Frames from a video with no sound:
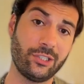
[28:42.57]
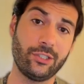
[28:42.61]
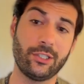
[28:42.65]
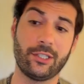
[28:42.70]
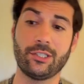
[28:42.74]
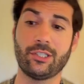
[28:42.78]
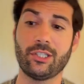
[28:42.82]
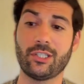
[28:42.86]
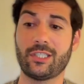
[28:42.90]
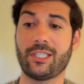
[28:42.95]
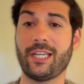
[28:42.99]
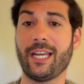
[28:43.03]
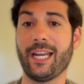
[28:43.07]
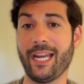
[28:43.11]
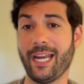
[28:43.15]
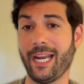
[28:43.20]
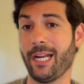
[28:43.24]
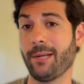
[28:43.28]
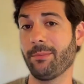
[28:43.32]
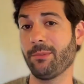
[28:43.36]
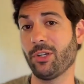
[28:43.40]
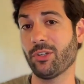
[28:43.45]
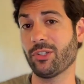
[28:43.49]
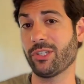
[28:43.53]
You can just say, hey,
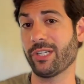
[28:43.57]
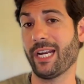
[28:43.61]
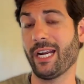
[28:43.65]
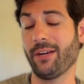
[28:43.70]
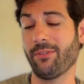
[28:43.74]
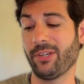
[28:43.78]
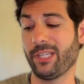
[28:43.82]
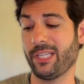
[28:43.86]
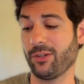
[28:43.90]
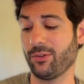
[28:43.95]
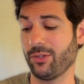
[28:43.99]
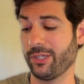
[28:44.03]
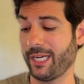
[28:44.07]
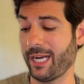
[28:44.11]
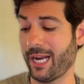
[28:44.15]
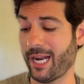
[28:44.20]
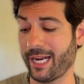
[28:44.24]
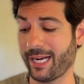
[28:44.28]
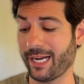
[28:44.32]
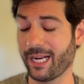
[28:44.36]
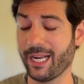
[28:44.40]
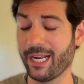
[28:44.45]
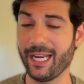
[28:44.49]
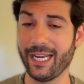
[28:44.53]
I'm using everything
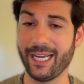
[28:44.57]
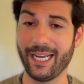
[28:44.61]
organic.